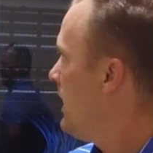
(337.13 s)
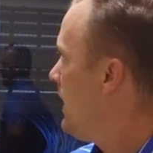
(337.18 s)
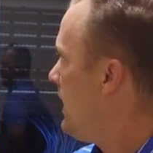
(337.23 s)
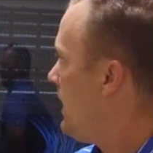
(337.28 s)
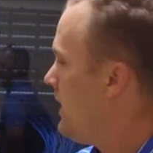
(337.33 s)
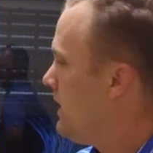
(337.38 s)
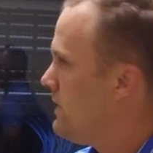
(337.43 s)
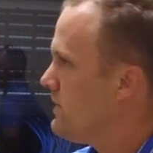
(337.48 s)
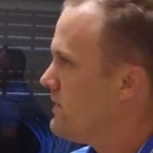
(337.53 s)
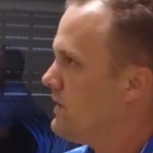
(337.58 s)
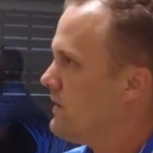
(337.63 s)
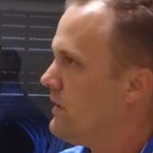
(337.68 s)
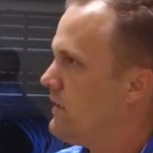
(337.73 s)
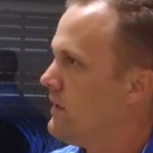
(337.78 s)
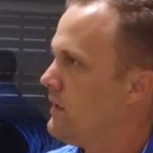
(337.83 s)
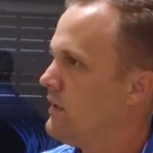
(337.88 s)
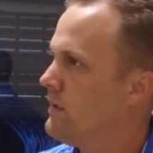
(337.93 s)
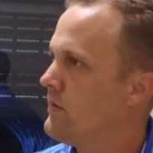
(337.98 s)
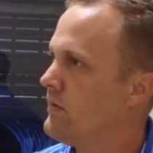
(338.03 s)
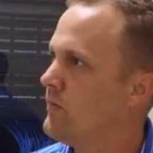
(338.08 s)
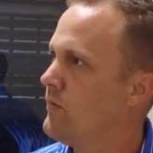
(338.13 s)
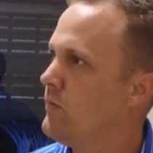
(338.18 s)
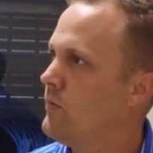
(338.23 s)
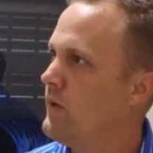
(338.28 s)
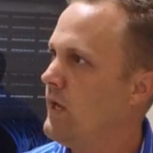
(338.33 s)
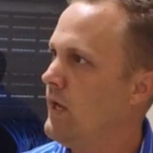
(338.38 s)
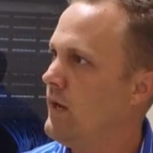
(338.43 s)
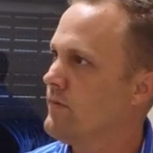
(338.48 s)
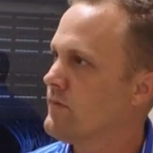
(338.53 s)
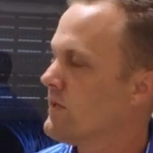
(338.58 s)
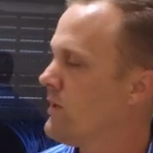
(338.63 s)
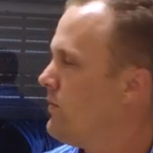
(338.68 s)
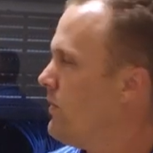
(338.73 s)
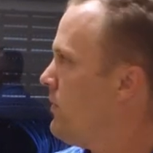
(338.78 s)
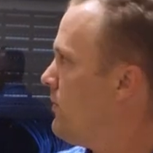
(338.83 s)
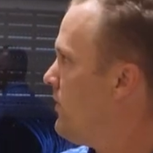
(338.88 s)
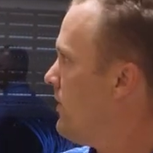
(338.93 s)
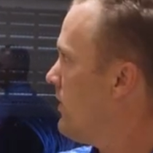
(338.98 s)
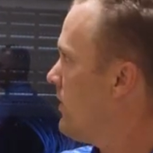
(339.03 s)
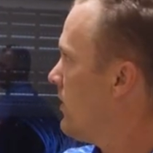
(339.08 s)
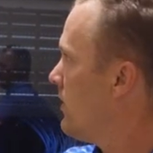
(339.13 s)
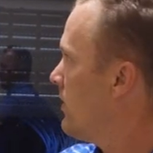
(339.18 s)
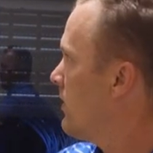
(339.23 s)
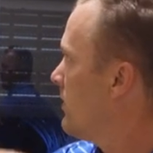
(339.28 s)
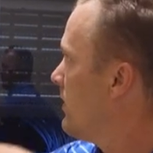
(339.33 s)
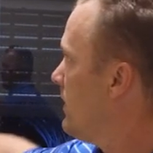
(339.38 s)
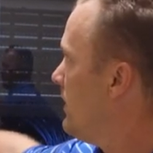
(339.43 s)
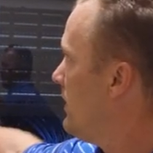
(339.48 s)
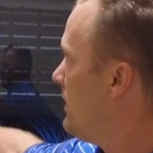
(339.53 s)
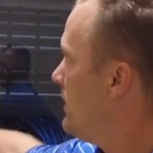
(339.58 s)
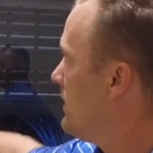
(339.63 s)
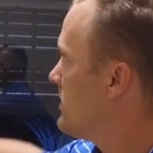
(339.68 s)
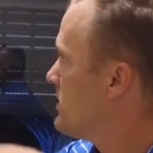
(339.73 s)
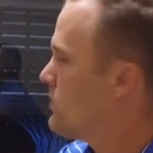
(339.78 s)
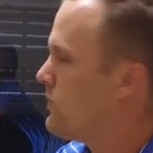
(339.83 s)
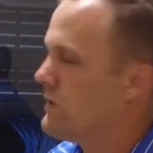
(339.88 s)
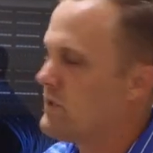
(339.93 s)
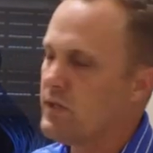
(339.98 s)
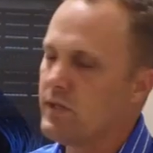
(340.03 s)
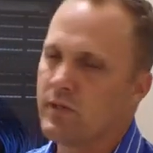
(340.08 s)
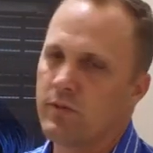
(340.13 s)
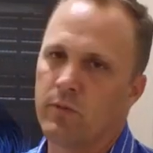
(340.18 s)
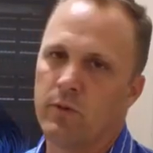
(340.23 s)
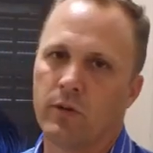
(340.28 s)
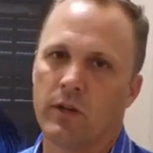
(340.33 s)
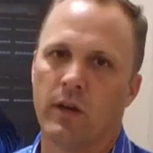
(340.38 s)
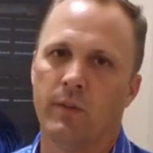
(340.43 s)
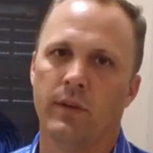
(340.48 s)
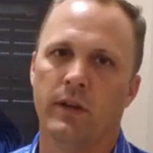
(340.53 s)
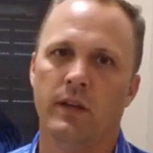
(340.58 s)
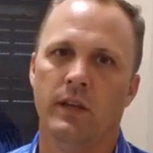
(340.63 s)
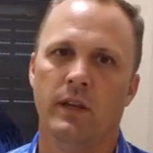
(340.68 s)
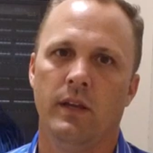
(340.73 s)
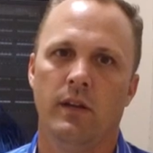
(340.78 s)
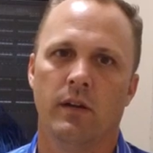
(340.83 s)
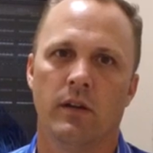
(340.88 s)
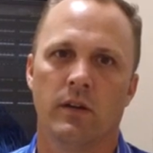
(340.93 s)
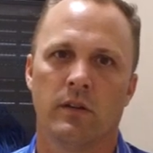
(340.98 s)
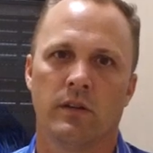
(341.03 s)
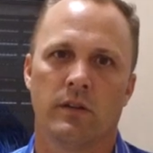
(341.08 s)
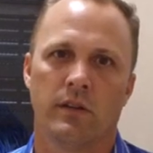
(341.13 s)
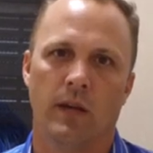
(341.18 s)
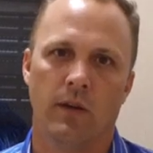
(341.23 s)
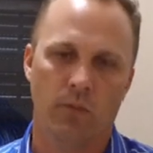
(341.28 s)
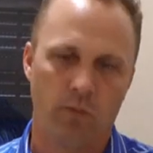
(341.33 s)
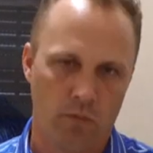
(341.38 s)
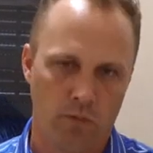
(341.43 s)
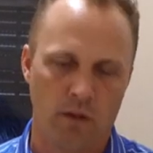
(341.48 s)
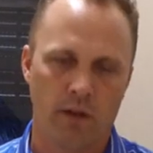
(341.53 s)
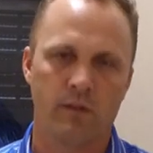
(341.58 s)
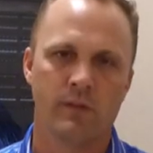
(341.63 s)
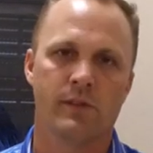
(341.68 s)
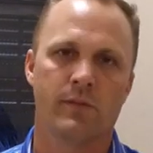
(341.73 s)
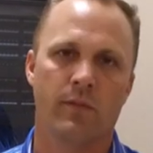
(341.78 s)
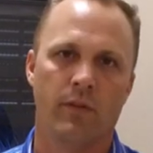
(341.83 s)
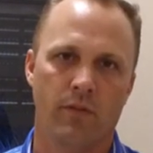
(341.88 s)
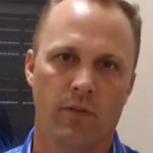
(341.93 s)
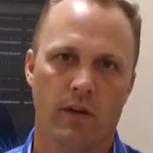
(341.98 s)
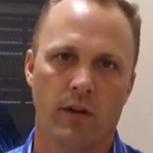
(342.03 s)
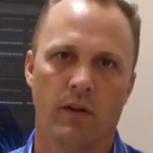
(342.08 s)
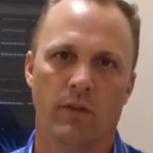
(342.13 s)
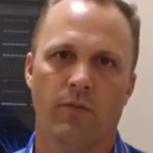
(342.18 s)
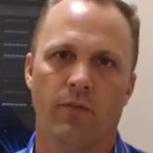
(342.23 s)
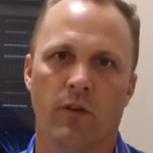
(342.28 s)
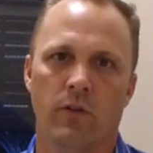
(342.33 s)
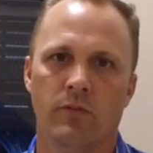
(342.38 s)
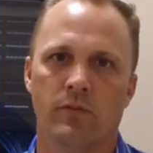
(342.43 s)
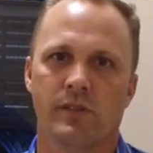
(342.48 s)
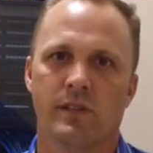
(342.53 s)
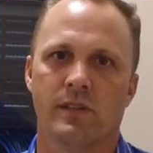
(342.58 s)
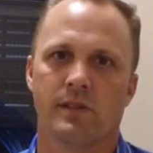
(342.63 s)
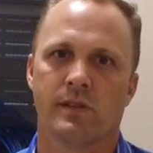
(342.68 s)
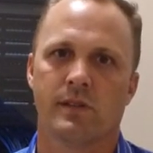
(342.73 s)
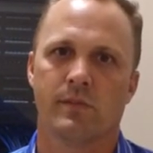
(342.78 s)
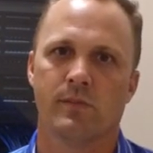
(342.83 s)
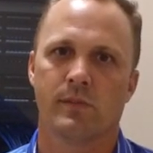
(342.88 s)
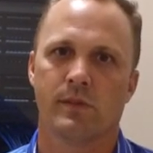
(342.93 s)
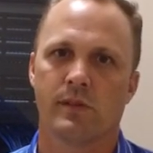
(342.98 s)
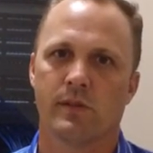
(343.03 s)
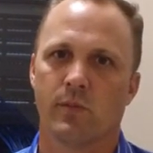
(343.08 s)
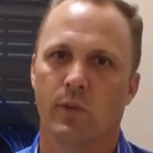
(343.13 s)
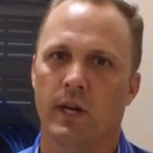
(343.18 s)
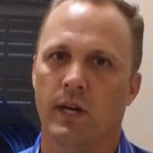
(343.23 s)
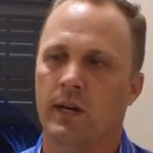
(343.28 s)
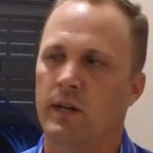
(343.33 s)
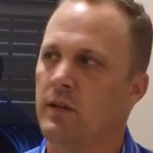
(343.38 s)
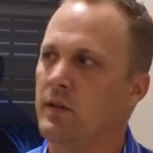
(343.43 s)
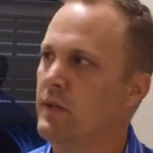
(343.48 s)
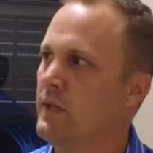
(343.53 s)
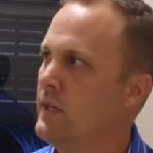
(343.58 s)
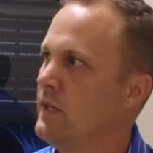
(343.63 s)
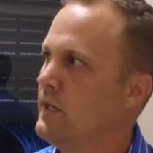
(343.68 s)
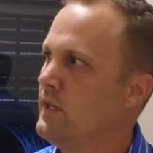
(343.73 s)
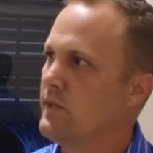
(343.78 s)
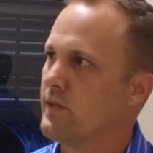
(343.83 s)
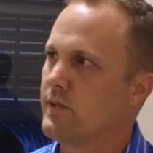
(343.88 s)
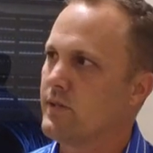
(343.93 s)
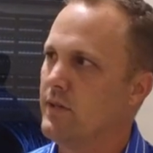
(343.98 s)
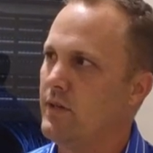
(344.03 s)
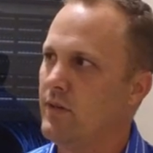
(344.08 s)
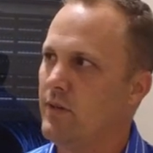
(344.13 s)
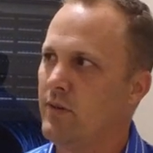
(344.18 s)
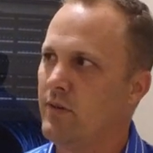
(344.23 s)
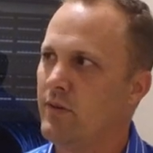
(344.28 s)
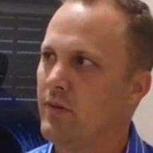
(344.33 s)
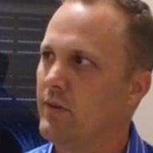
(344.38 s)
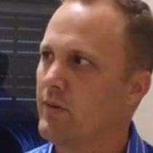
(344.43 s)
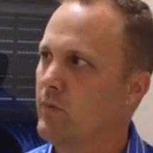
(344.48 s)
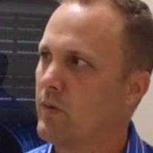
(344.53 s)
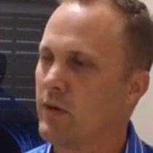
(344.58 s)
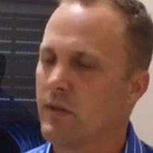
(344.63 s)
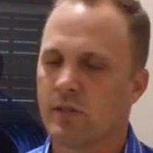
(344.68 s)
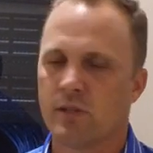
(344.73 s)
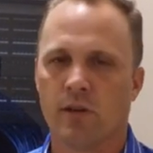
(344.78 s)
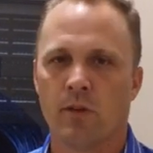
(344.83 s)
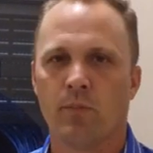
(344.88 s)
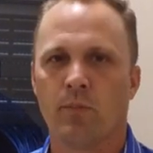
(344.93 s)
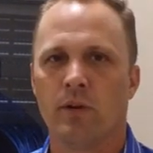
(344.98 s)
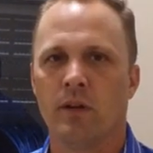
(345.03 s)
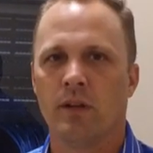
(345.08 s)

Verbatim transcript: And uh, we have some of our uh, switches that will come in here that will run some of our phone systems as well. So we're going to start